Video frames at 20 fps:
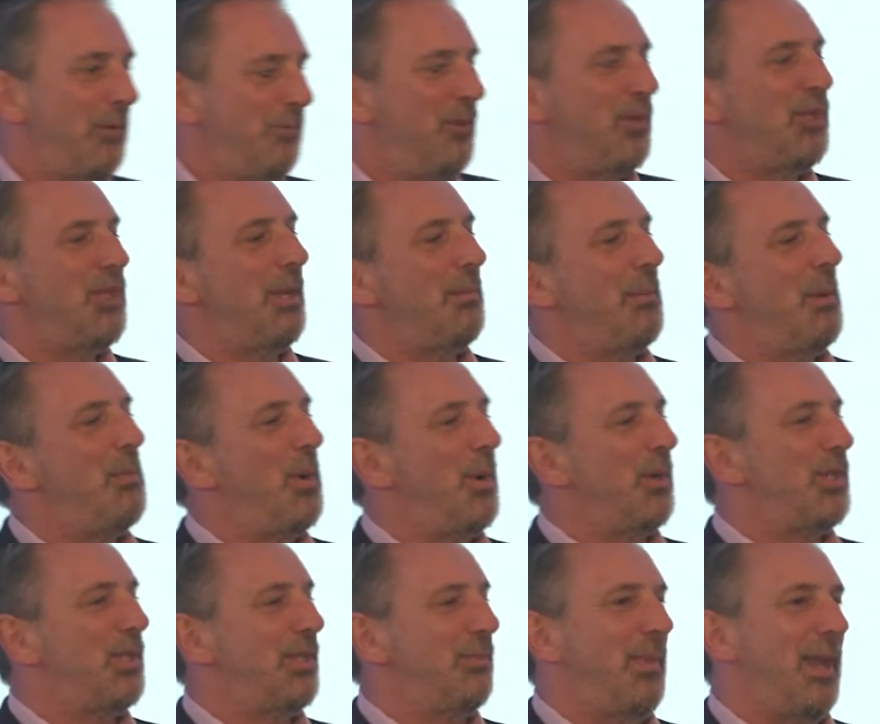first time a
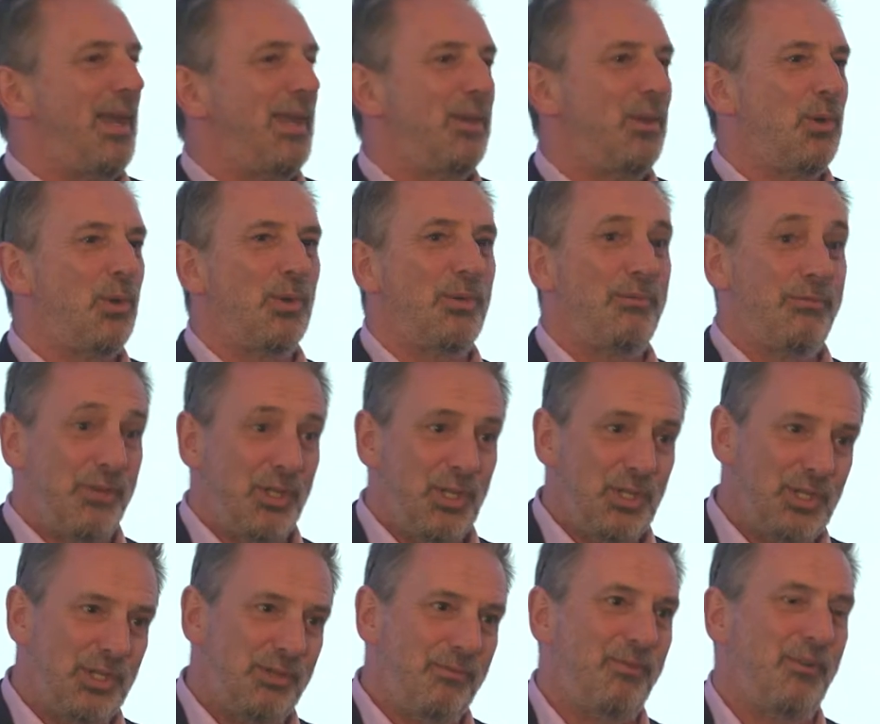box is made, called
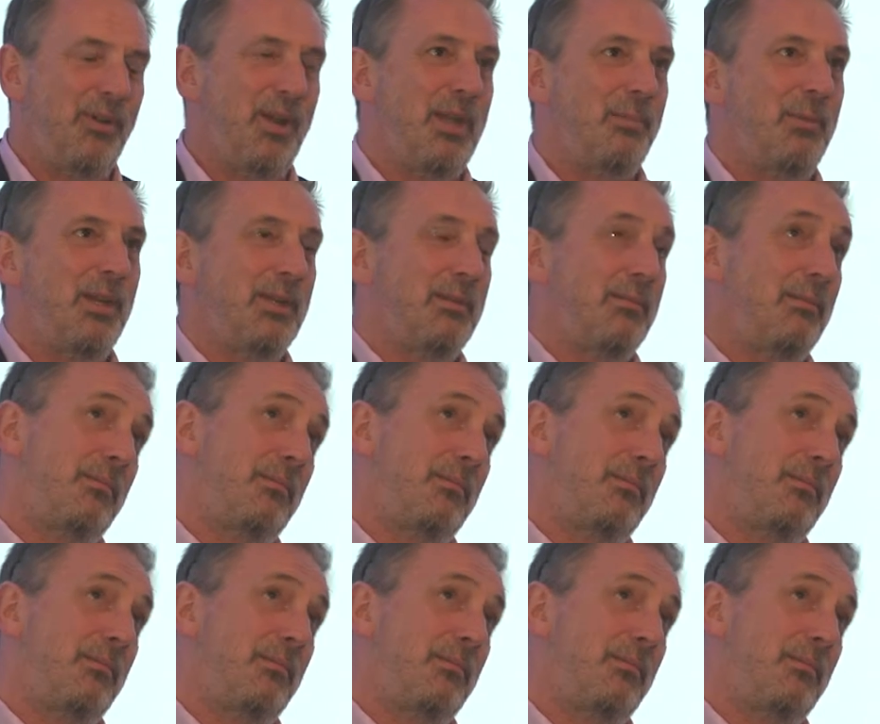virgin fiber.